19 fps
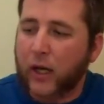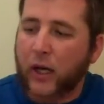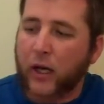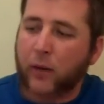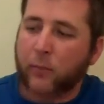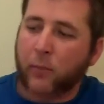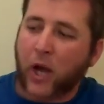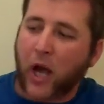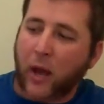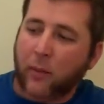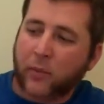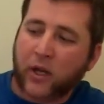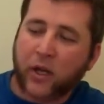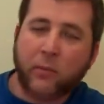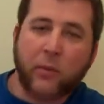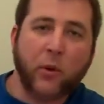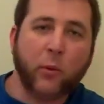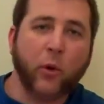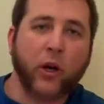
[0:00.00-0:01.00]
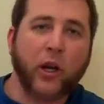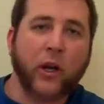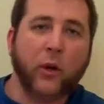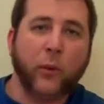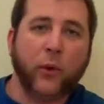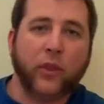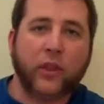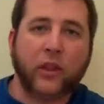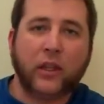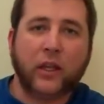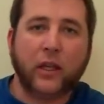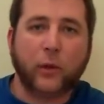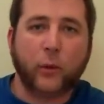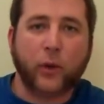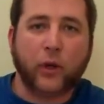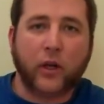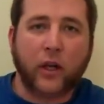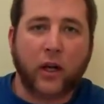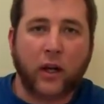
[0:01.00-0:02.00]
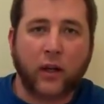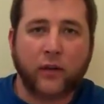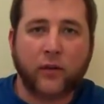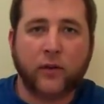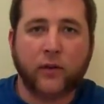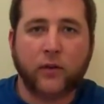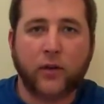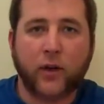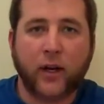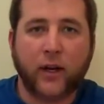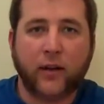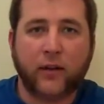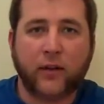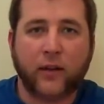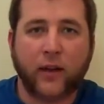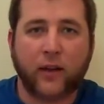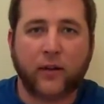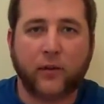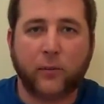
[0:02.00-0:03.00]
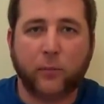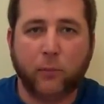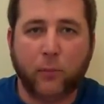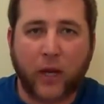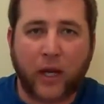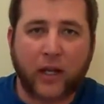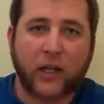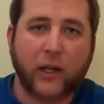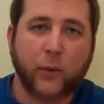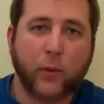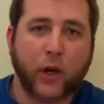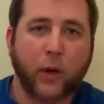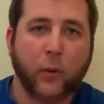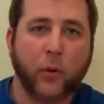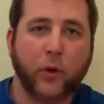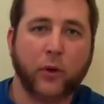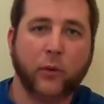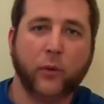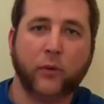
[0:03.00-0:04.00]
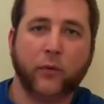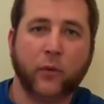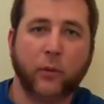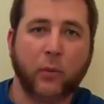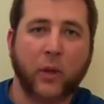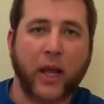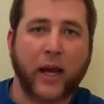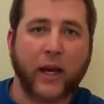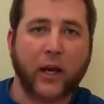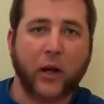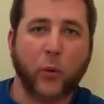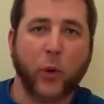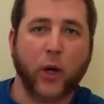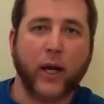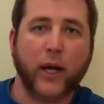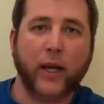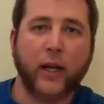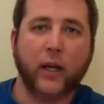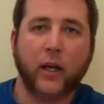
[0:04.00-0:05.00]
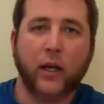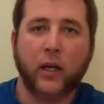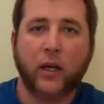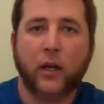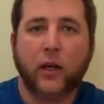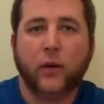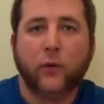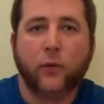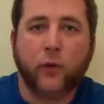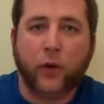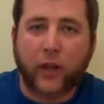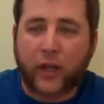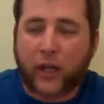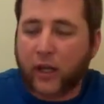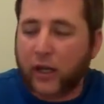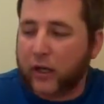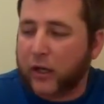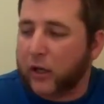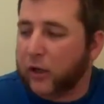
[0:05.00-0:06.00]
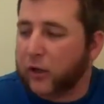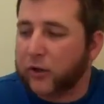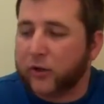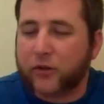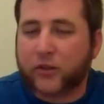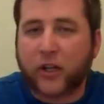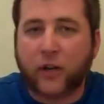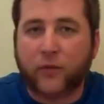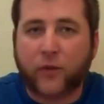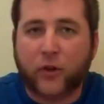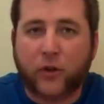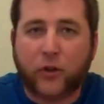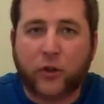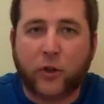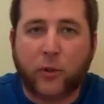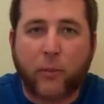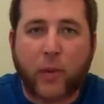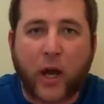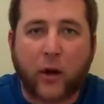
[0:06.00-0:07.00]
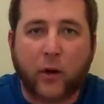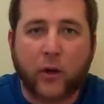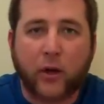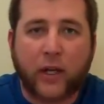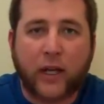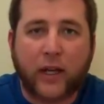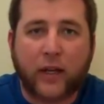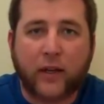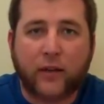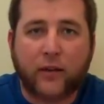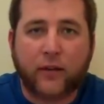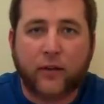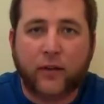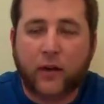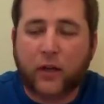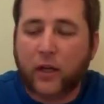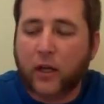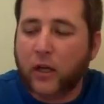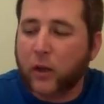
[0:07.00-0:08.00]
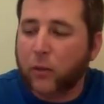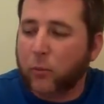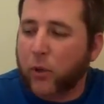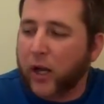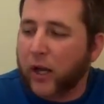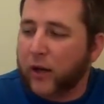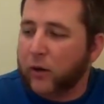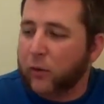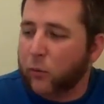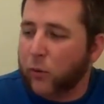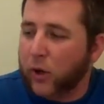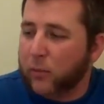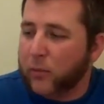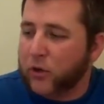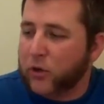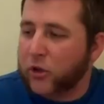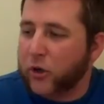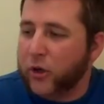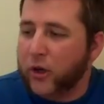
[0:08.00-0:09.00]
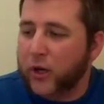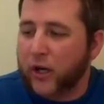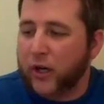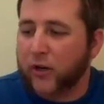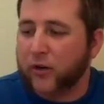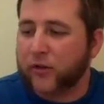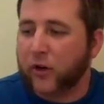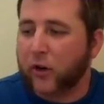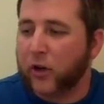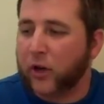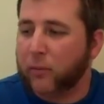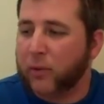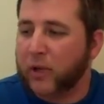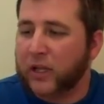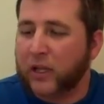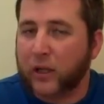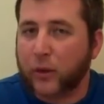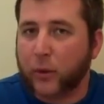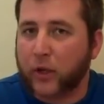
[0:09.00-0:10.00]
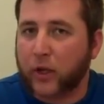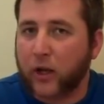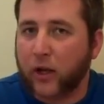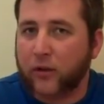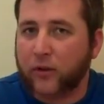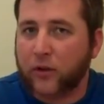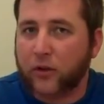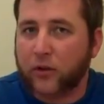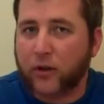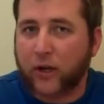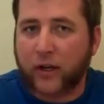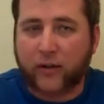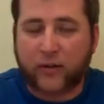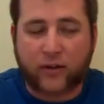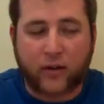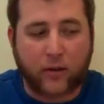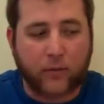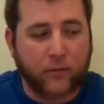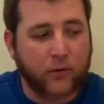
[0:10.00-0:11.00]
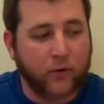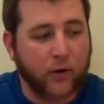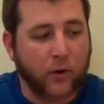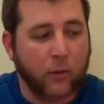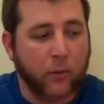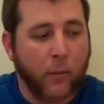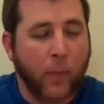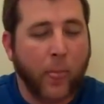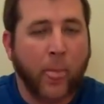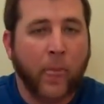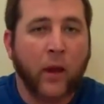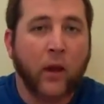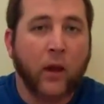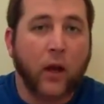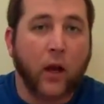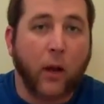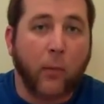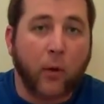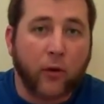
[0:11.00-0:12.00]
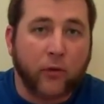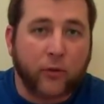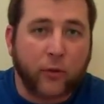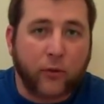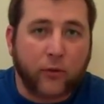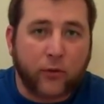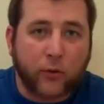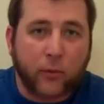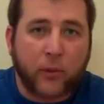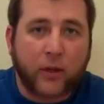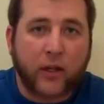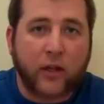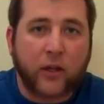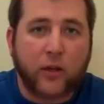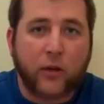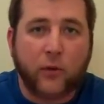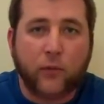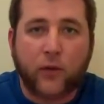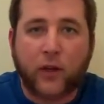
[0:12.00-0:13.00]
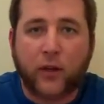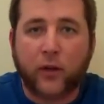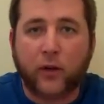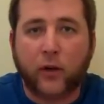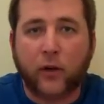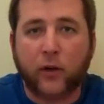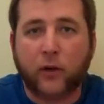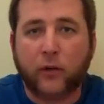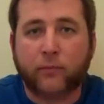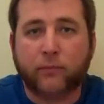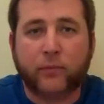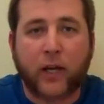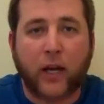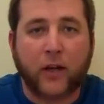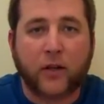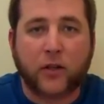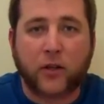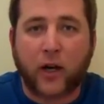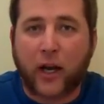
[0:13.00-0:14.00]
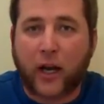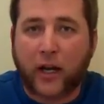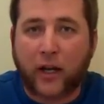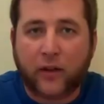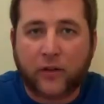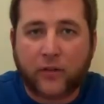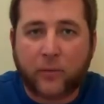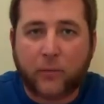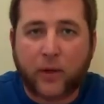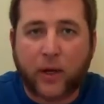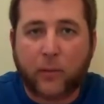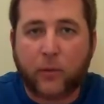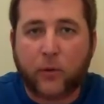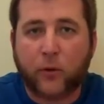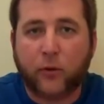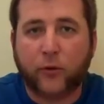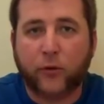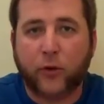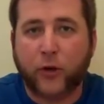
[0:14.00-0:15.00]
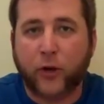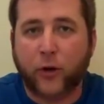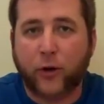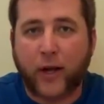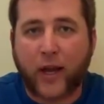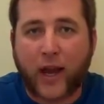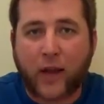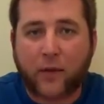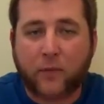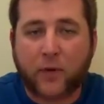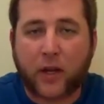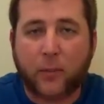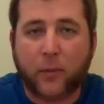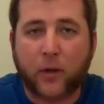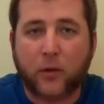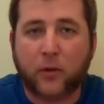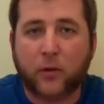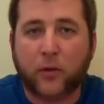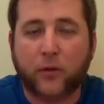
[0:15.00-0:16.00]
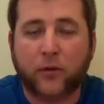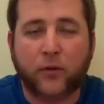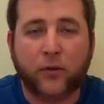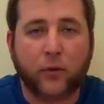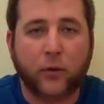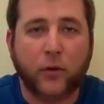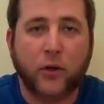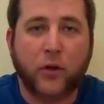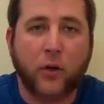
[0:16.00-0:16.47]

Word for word: I'm going to be working with the liquid concentrates. That's mainly what I work with for black and white. For the color stuff, I'll do the powder kits. But what I'm going to show you here is all going to be liquid concentrate stuff. So I'm also assuming that you've either got your eye on some chemicals or you already have chemicals or